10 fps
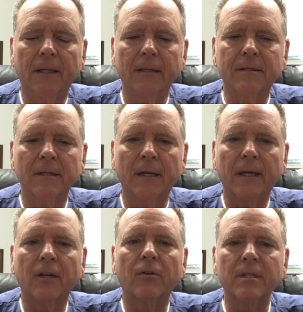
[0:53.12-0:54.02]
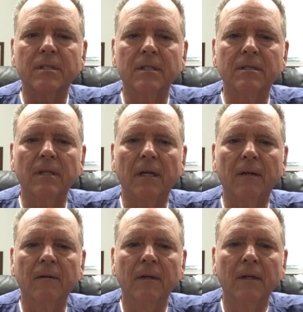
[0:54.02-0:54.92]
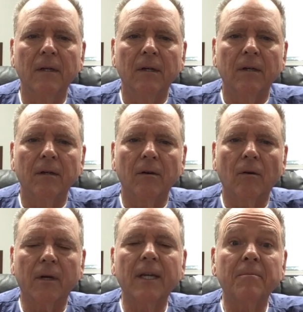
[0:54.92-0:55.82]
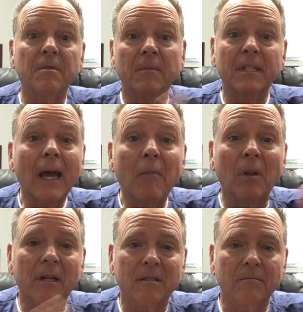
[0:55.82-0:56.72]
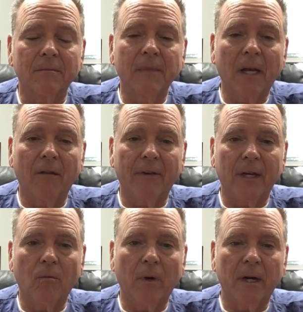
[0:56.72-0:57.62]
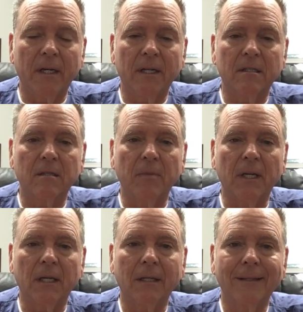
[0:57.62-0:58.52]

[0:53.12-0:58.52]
it increases or keeps the metabolism elevated where it needs to be.